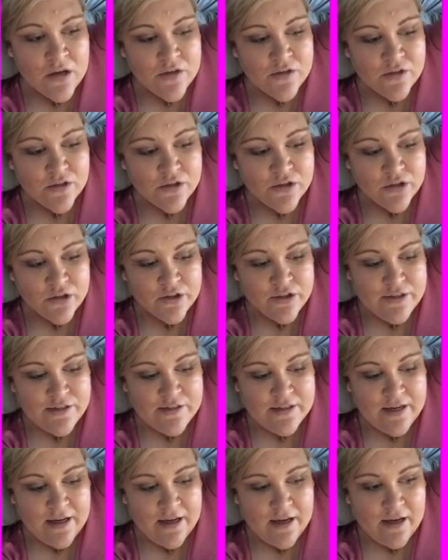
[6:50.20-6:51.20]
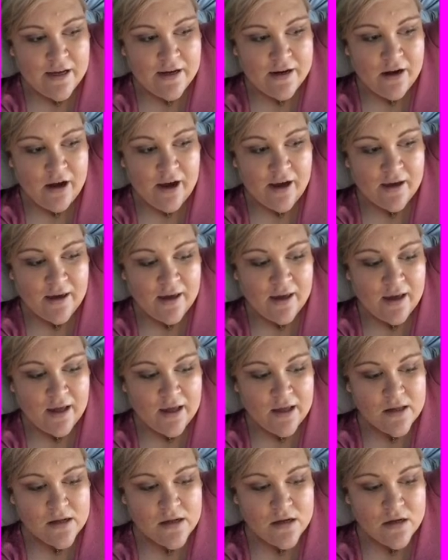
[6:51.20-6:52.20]
So doctor said I
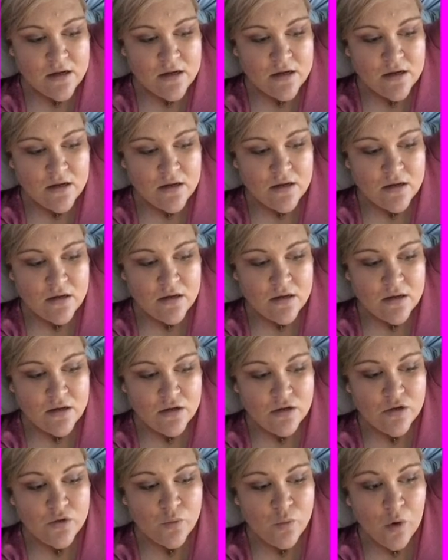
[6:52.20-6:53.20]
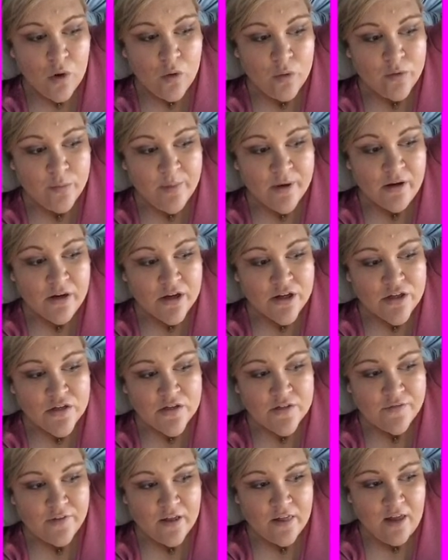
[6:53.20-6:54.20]
can walk with my
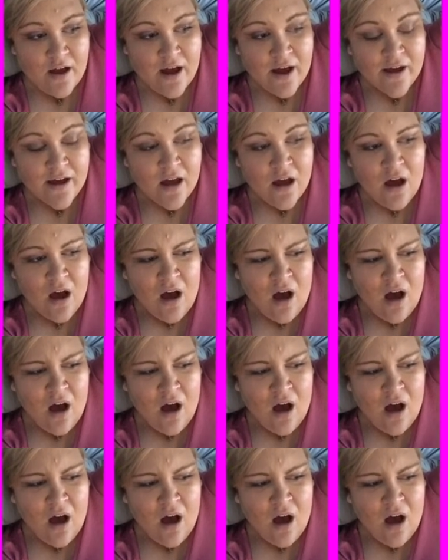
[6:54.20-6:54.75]
crutches if I like.